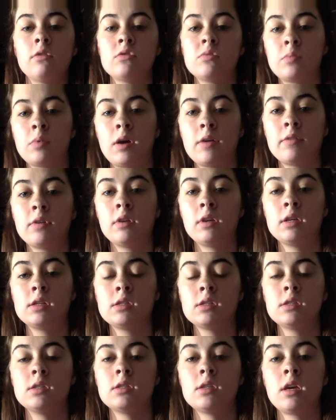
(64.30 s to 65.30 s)
gives private
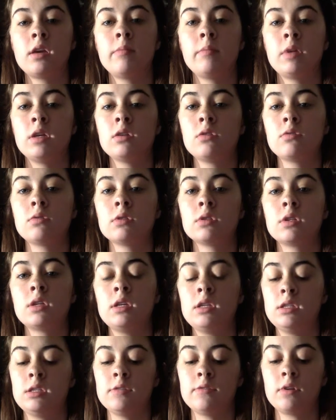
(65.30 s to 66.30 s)
lessons and mentors
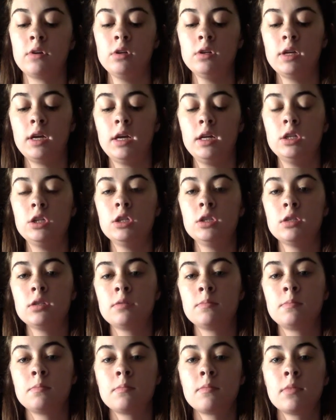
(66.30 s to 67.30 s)
kids of all ages.
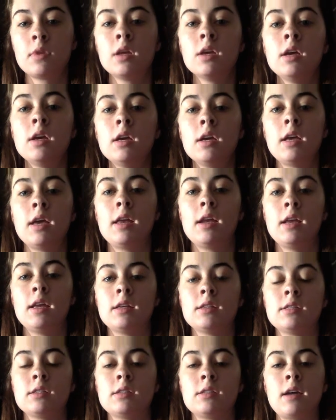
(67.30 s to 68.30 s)
Katie
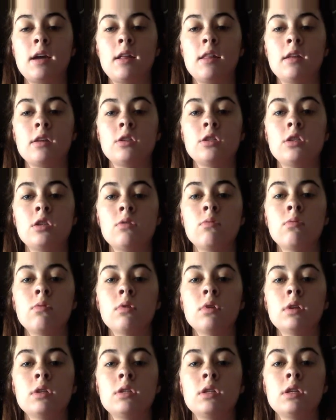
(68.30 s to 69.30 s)
has decided that she
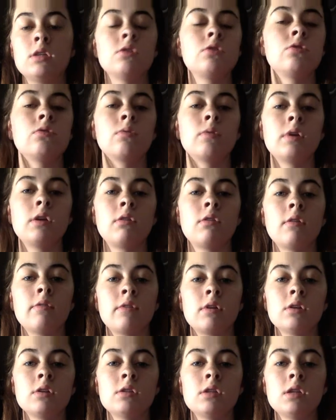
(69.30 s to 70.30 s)
will attend Shore
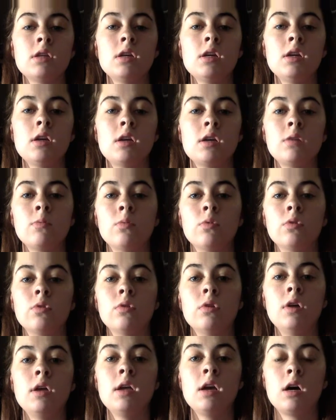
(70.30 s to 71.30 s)
University and
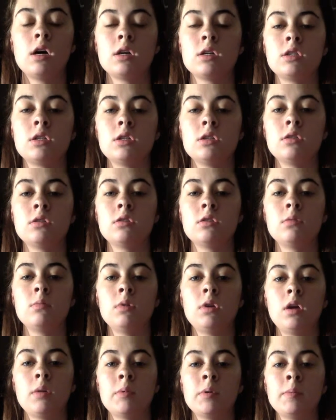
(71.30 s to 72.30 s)
will audition to
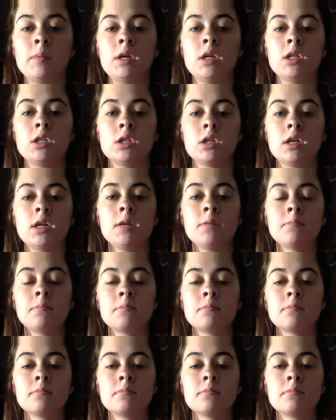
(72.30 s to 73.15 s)
become a majorette.